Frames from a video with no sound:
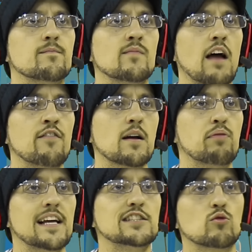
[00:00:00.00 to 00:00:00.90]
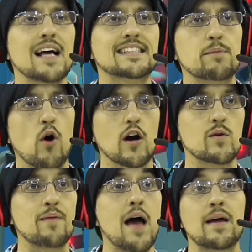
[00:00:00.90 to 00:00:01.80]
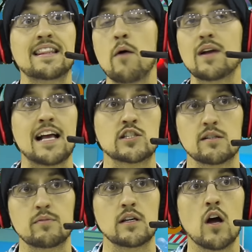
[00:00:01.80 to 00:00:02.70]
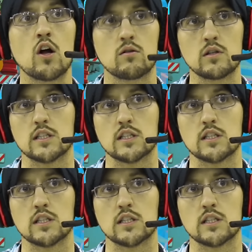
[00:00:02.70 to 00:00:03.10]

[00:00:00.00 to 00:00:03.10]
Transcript: feel like I'm playing Jurassic Park with Batman. That would actually be really